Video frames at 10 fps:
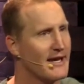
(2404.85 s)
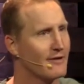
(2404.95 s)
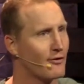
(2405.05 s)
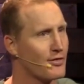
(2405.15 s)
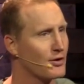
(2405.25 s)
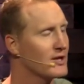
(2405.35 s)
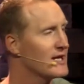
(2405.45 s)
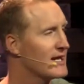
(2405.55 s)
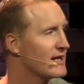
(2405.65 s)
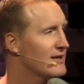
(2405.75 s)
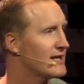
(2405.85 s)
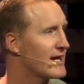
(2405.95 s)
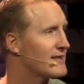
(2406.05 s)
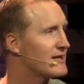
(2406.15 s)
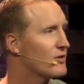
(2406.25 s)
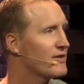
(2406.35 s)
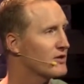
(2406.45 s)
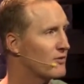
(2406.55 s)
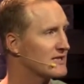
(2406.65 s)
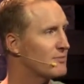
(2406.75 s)
and for $39.99, they don't think
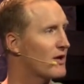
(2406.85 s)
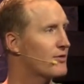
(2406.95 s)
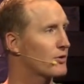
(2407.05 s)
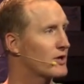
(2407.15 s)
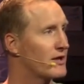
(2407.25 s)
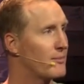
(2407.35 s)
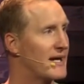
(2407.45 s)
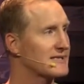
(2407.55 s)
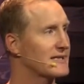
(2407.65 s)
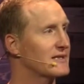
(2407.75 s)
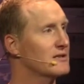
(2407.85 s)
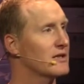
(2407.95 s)
twice about throwing it in the basket,